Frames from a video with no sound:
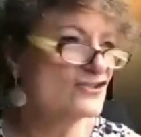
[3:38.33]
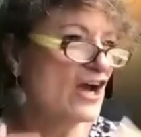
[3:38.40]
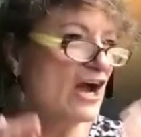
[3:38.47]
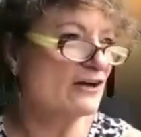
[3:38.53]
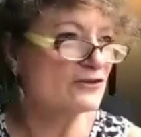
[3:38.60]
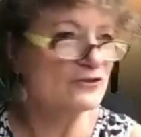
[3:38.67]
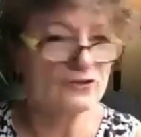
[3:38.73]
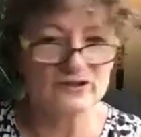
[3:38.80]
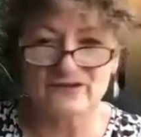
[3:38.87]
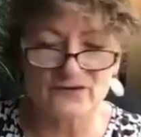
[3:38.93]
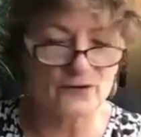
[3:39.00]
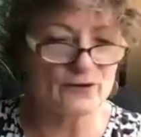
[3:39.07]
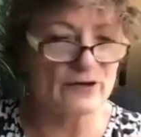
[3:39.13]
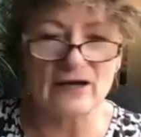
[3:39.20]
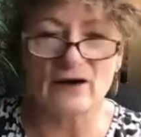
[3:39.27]
childhood
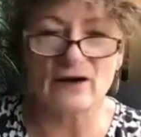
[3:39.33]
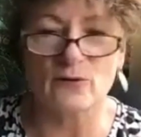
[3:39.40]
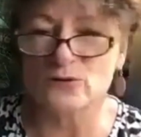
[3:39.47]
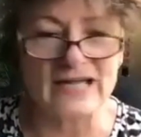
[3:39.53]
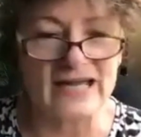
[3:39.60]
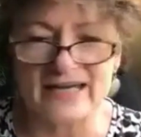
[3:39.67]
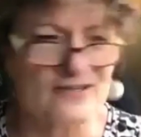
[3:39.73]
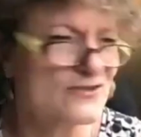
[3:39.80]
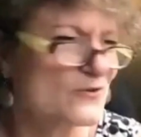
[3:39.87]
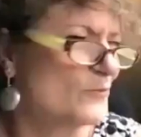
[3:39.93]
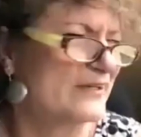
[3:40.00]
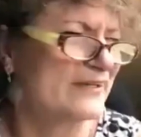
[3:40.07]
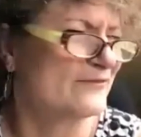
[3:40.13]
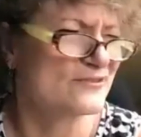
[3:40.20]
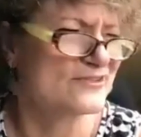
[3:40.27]
or your old age or
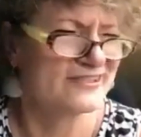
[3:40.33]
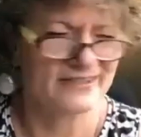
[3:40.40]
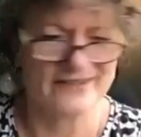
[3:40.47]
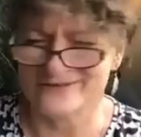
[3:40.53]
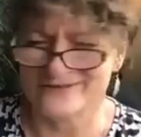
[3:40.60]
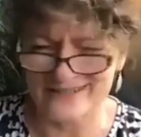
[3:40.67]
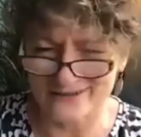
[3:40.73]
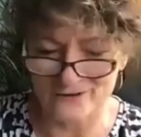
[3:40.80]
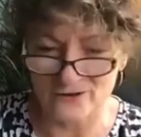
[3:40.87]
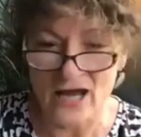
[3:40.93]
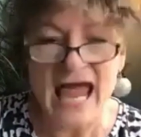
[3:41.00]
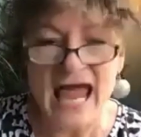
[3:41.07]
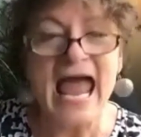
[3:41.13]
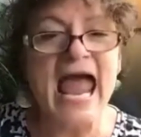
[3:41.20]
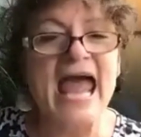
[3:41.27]
whatever she used. I
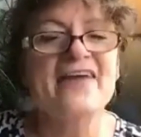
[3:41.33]
don't know.